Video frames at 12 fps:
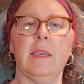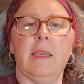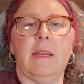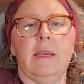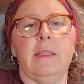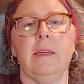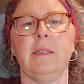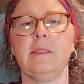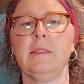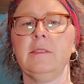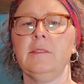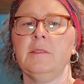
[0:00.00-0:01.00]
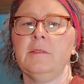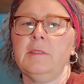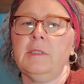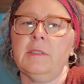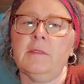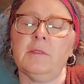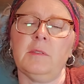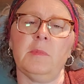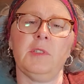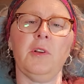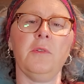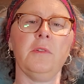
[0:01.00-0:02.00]
And I like to do, some
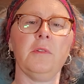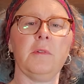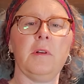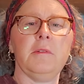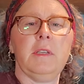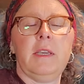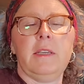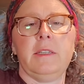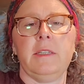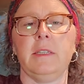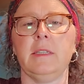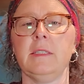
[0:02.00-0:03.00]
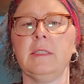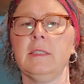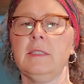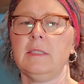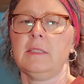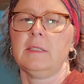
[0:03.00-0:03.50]
shoulder rotations.